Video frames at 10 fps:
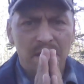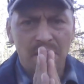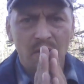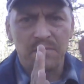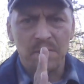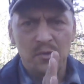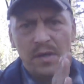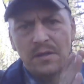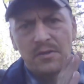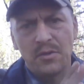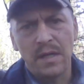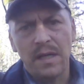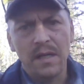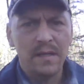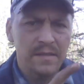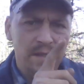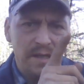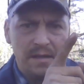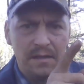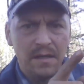go from tree to tree to
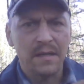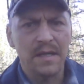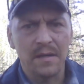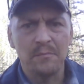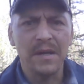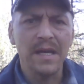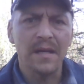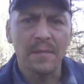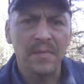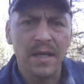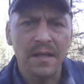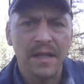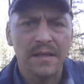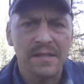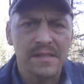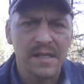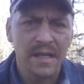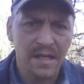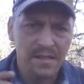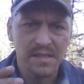get a get a bead up the hill at this
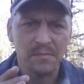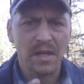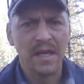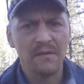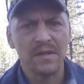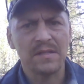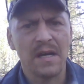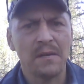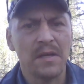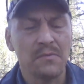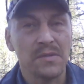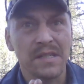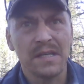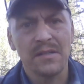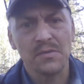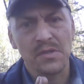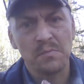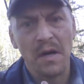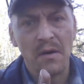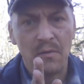thing and it seemed like every time he was getting to a
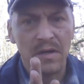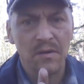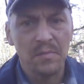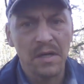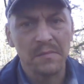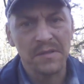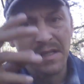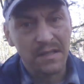spot where he would be able to see it